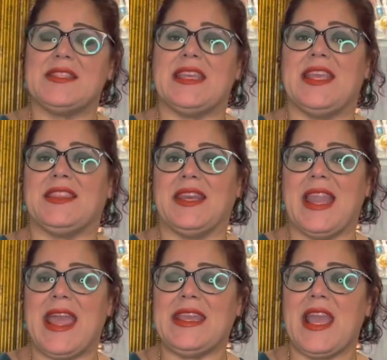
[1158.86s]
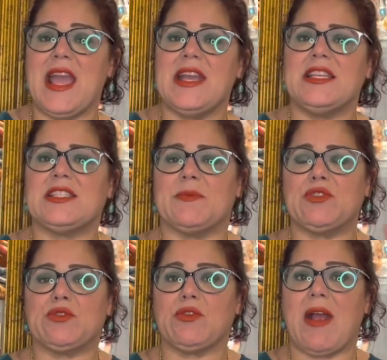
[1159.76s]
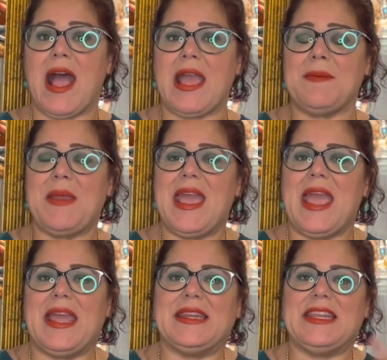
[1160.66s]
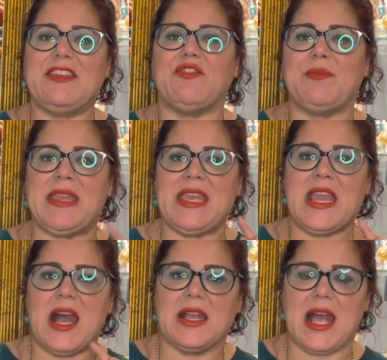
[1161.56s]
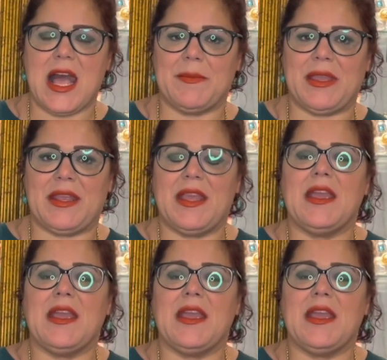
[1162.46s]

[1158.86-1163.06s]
to hit the like, subscribe, and leave me a comment.